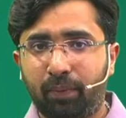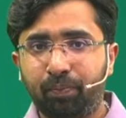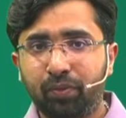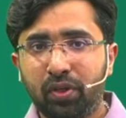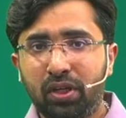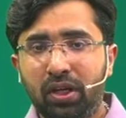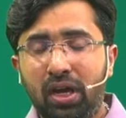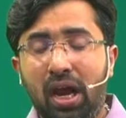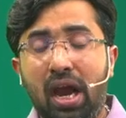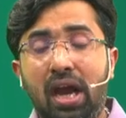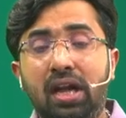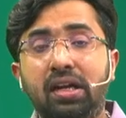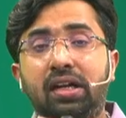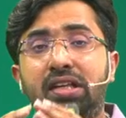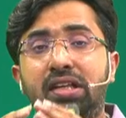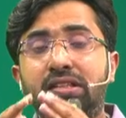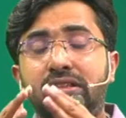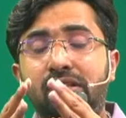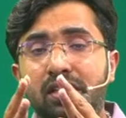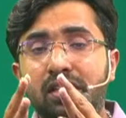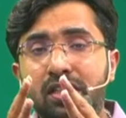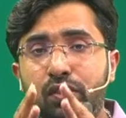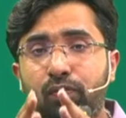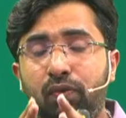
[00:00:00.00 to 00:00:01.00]
And guys,
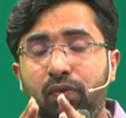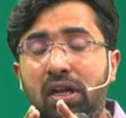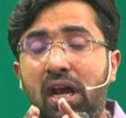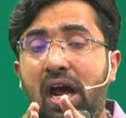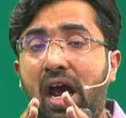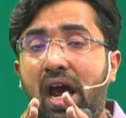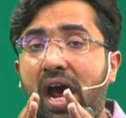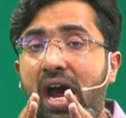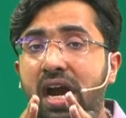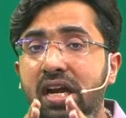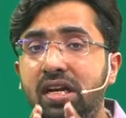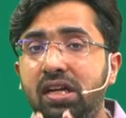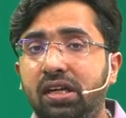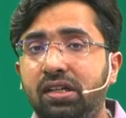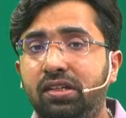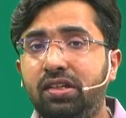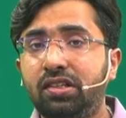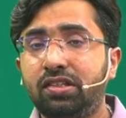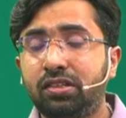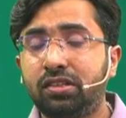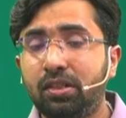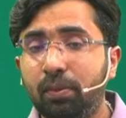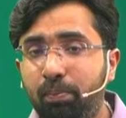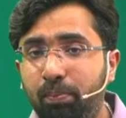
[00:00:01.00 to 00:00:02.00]
this will add a
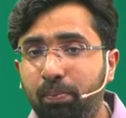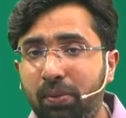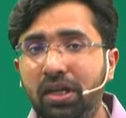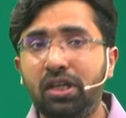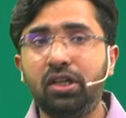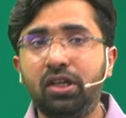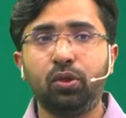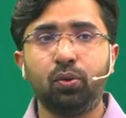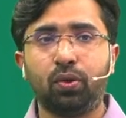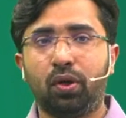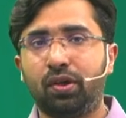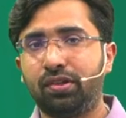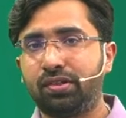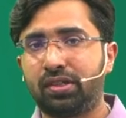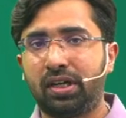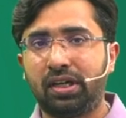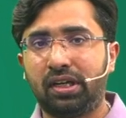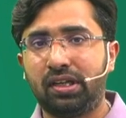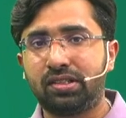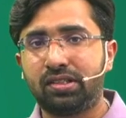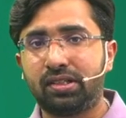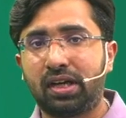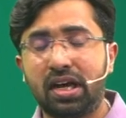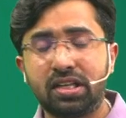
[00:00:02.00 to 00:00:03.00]
discipline to your studies,
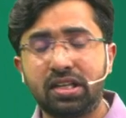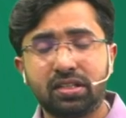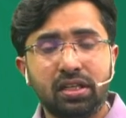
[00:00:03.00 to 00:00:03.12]
guys.